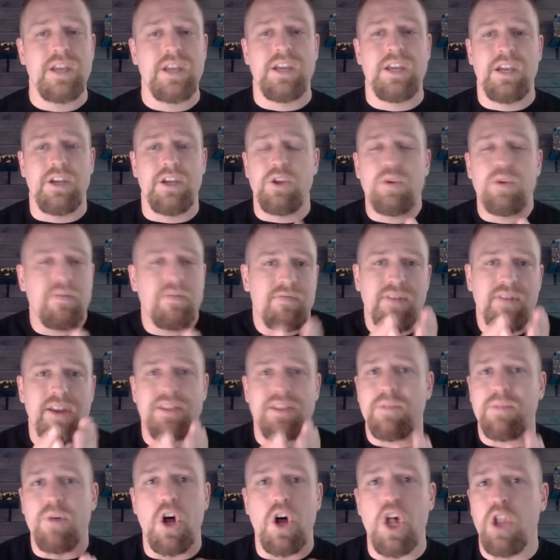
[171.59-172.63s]
You can find them
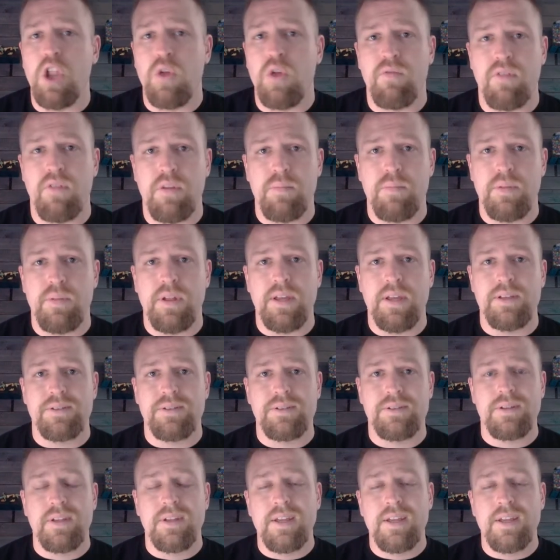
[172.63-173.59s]
all over the place.